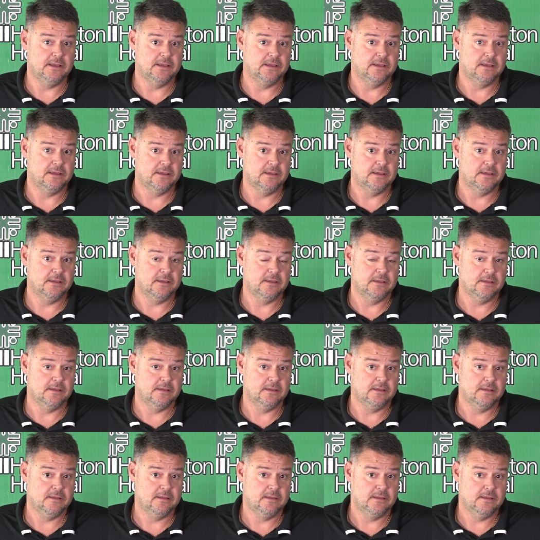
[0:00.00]

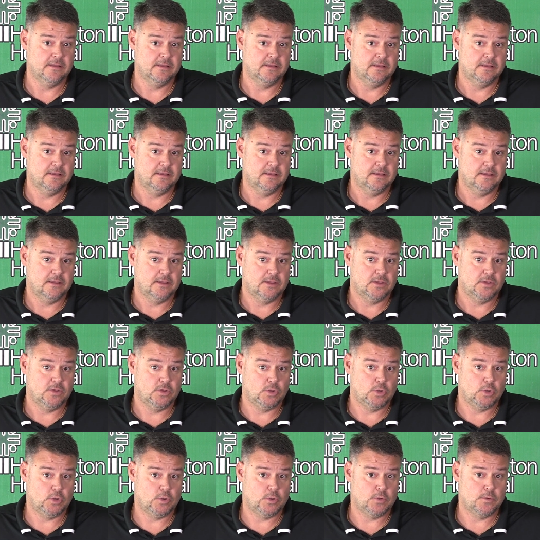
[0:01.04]

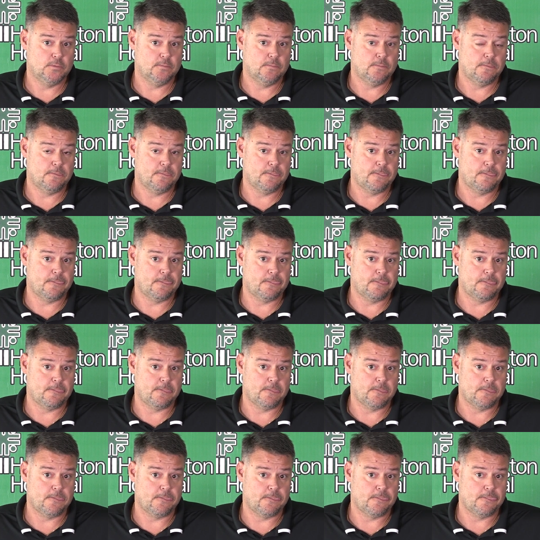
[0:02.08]

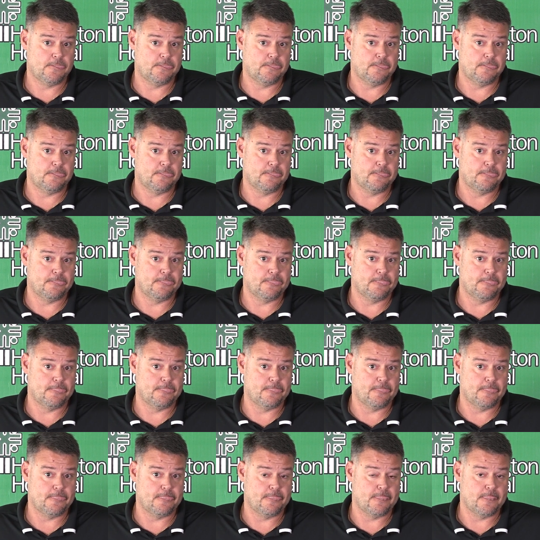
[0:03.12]
No one is speaking in this clip.